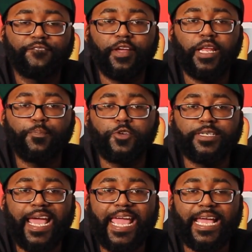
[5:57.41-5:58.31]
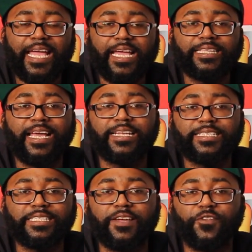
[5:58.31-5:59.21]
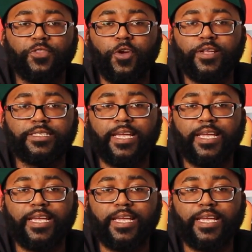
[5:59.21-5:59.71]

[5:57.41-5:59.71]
fill up your tank, let it sit for 30